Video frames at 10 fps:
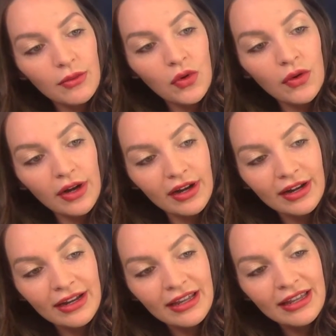more.
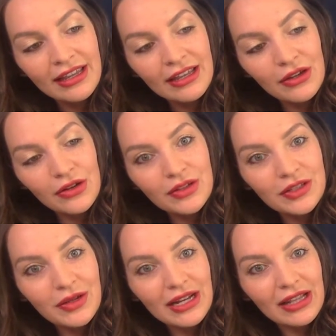You notice
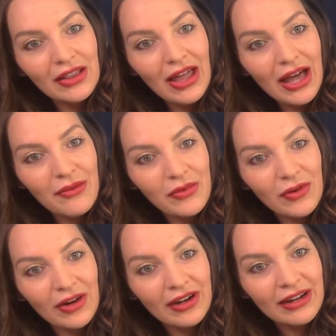you get a lot
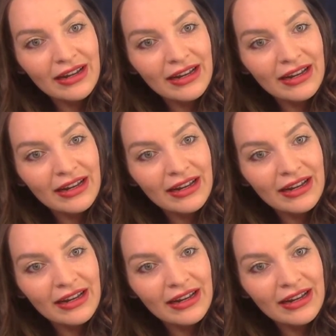more.